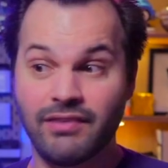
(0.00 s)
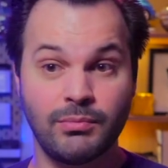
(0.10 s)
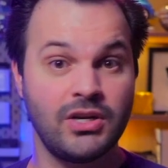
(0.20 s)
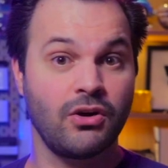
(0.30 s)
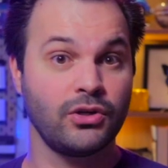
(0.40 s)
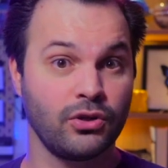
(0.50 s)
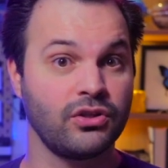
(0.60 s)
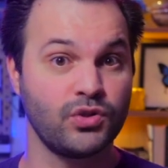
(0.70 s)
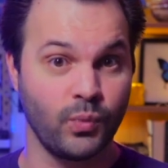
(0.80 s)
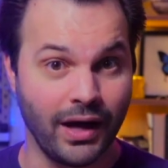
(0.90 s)
have them here on Earth
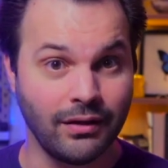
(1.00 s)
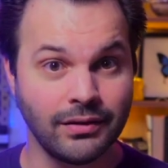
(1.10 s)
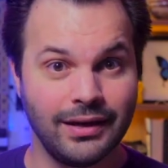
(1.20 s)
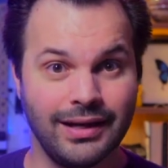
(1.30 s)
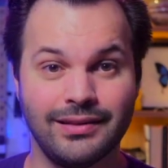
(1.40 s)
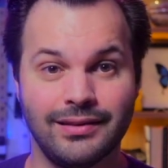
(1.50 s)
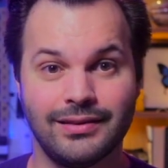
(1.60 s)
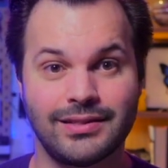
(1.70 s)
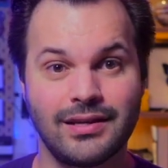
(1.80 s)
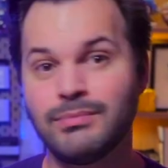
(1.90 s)
as well, and
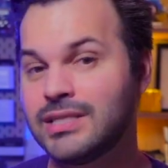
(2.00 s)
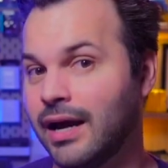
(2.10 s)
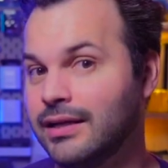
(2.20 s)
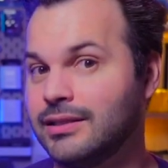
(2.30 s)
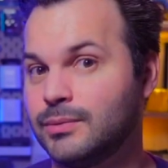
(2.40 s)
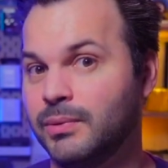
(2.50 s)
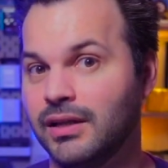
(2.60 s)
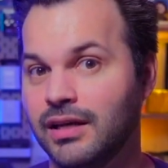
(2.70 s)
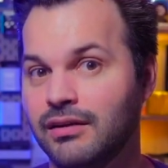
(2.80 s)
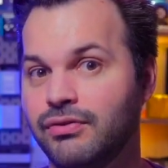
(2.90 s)
some scientists
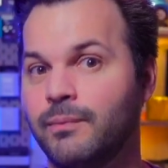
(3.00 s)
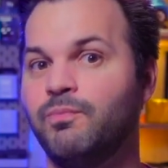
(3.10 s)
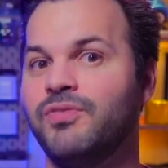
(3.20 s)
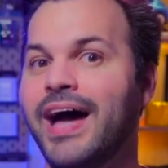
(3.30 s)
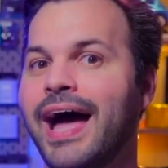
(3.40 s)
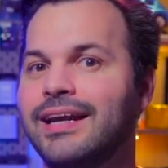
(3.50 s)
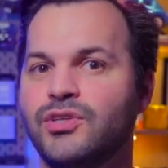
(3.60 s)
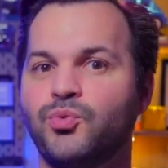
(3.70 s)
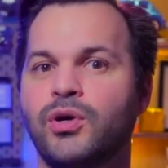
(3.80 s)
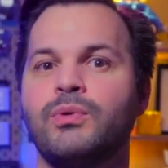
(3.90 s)
believe that
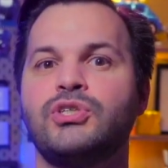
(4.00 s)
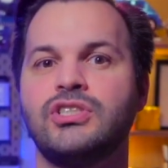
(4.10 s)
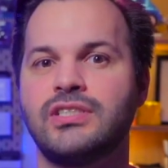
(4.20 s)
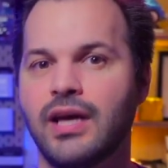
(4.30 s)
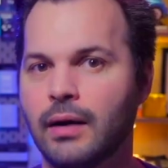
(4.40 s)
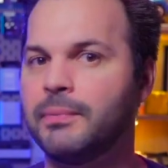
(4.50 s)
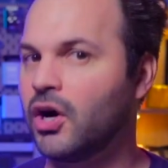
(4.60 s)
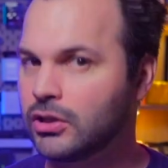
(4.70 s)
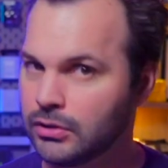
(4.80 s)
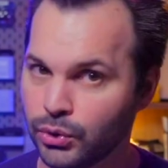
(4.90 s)
is where we should set up
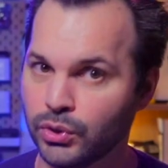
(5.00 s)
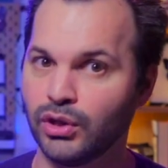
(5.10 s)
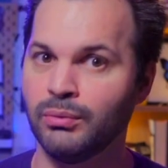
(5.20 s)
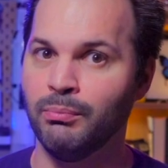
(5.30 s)
our lunar